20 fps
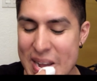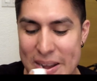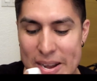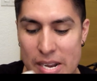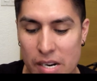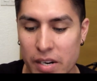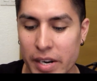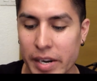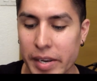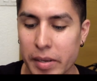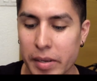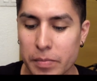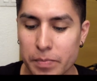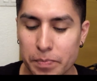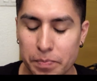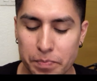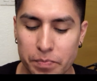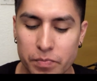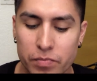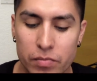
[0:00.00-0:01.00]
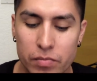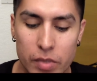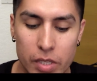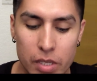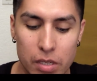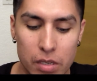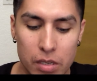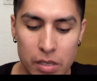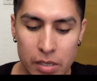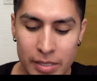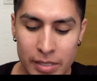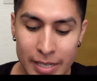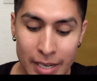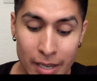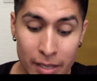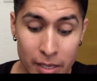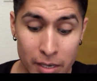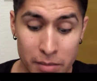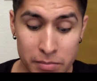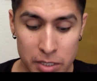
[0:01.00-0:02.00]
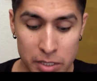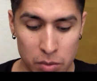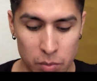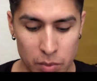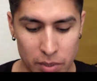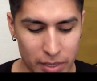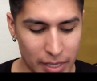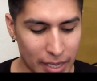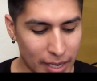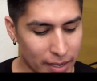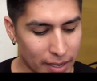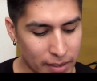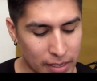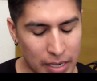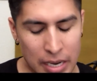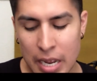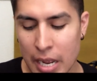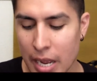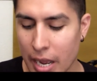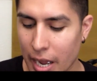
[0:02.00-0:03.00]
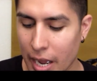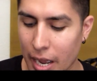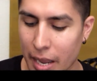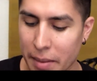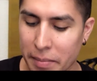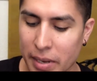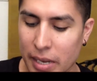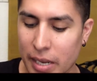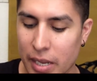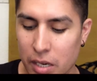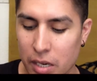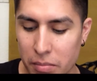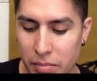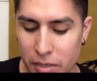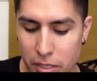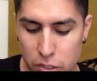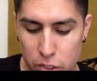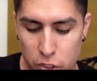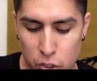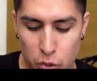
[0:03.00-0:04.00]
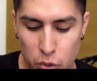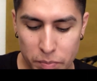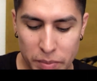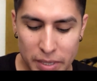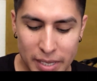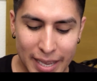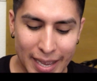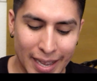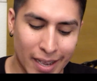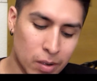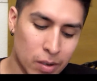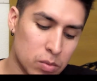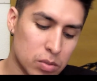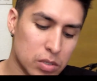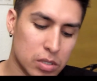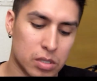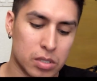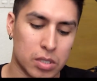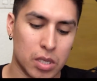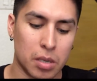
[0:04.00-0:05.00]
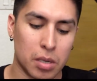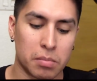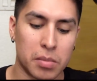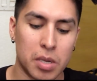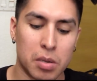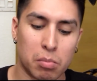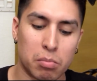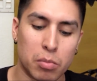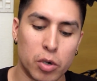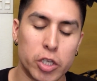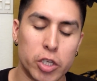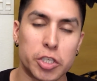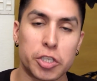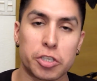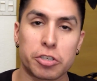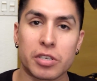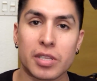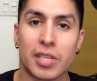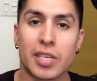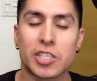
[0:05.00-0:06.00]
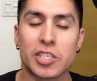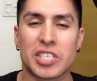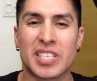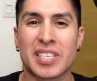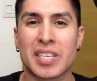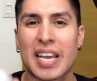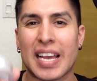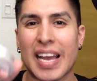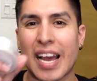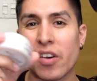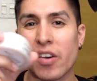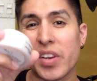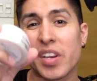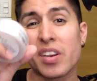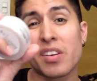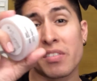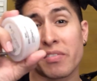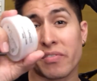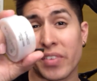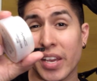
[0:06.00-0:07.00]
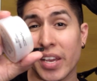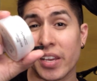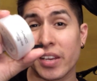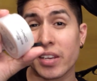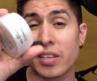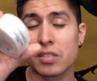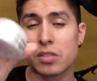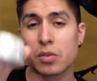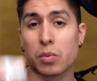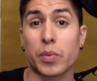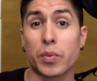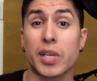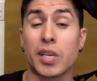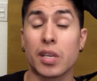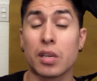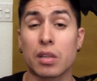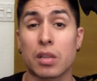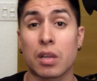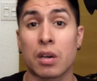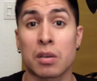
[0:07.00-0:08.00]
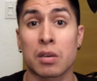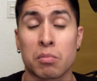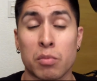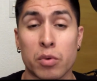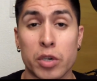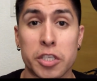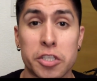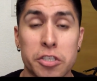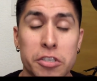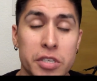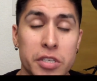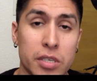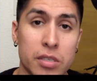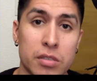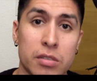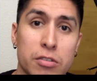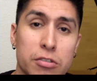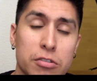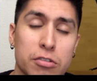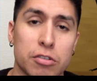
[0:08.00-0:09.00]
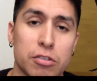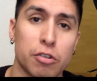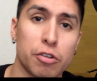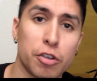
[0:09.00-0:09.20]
Alright. Now that I'm done with that, I'm going to be scooping out some Moisture Lush. And out here in Vegas, we need a lot of moisture because there's no